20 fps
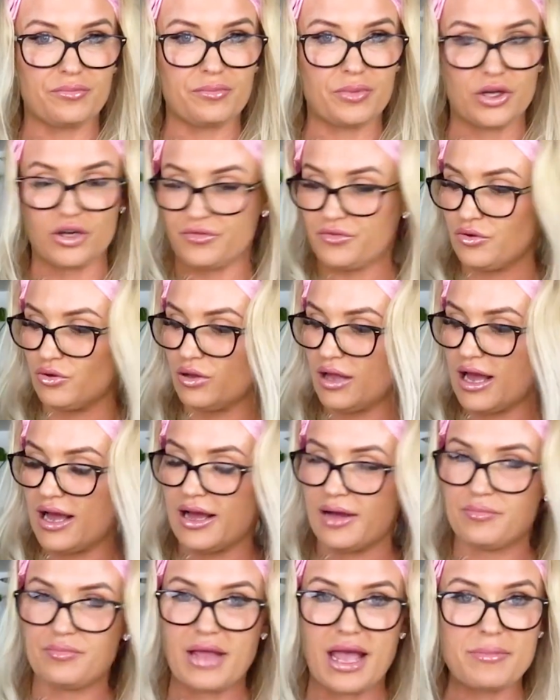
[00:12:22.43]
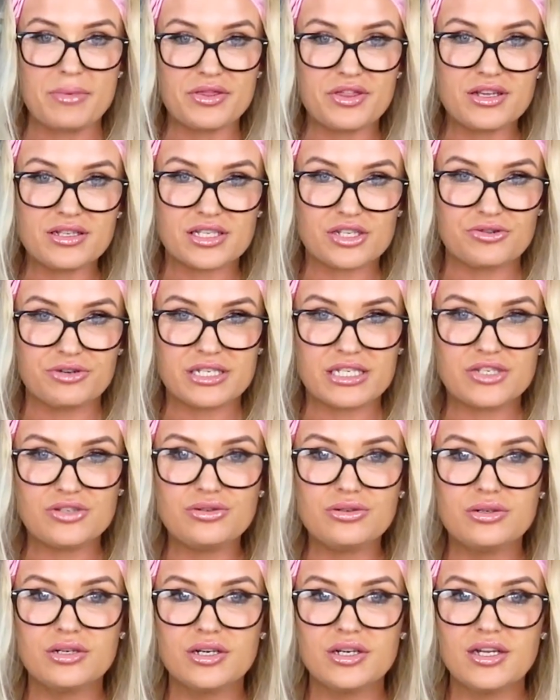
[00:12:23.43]
beautiful amethyst
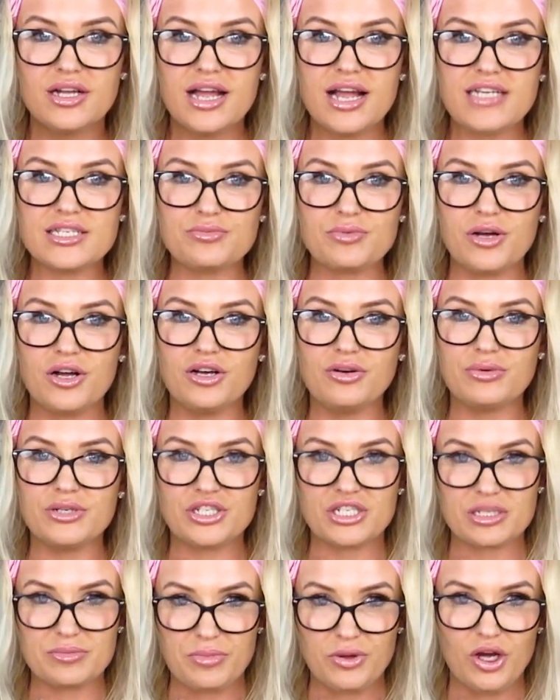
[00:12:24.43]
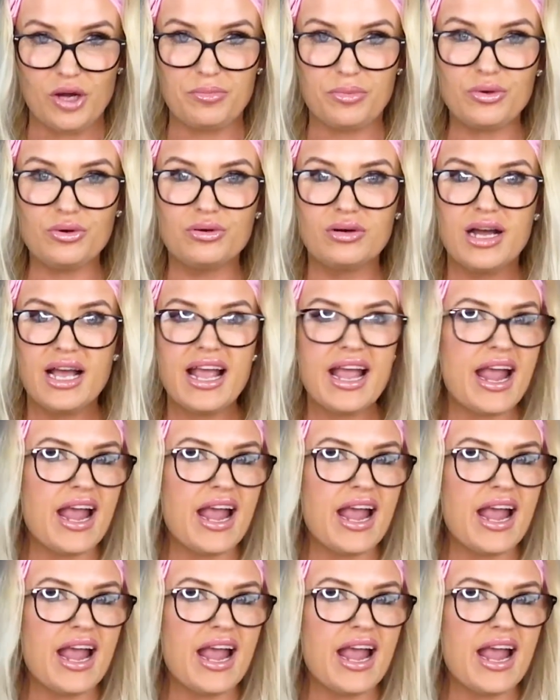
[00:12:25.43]
crystal as well, which is purple.